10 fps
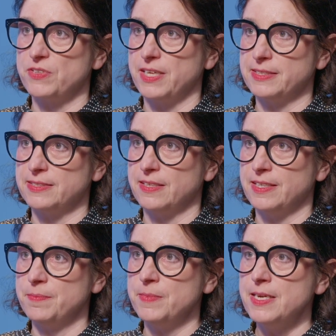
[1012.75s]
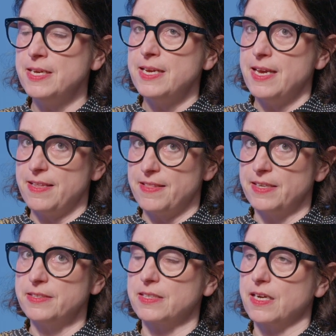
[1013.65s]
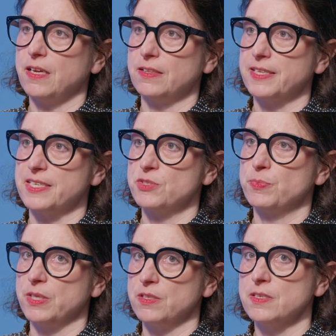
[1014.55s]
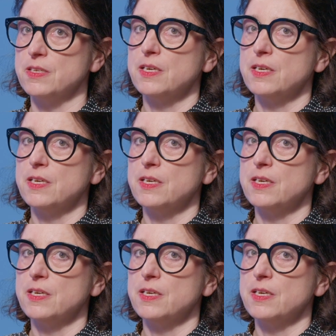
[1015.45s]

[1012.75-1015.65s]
that time, and then the cult has been